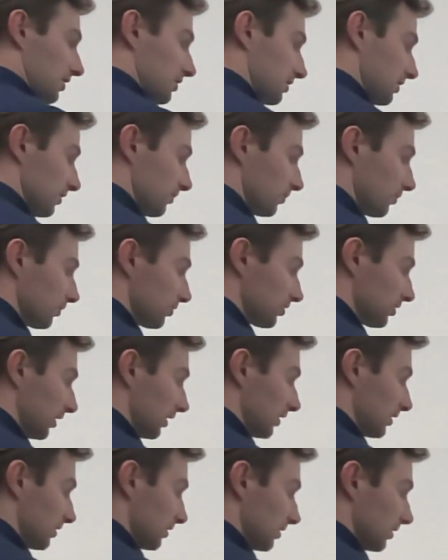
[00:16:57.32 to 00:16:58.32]
is
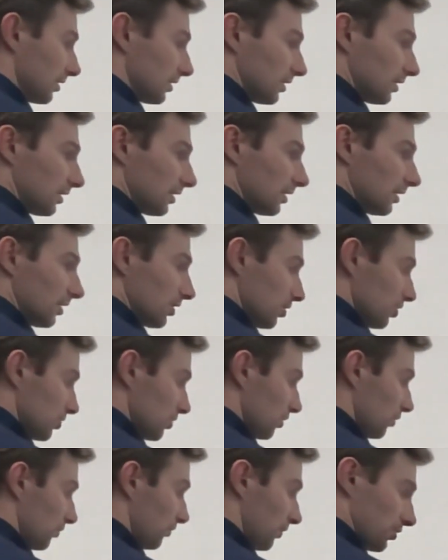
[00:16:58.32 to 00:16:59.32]
differentiate.
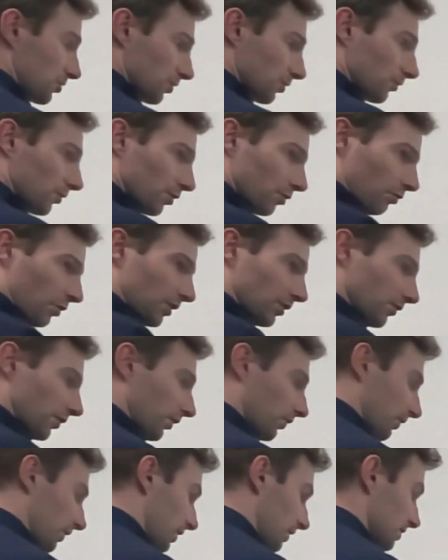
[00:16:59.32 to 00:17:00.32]
So first of all, one of the
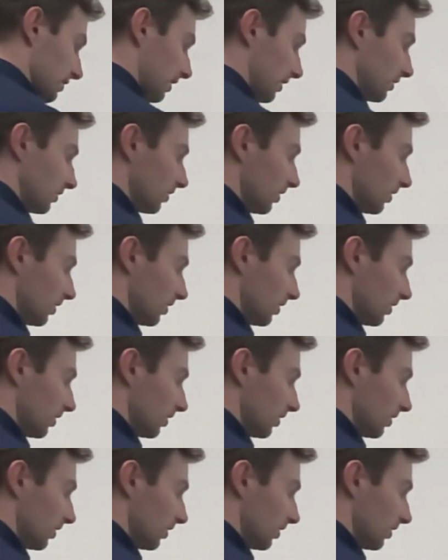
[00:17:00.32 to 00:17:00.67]
things I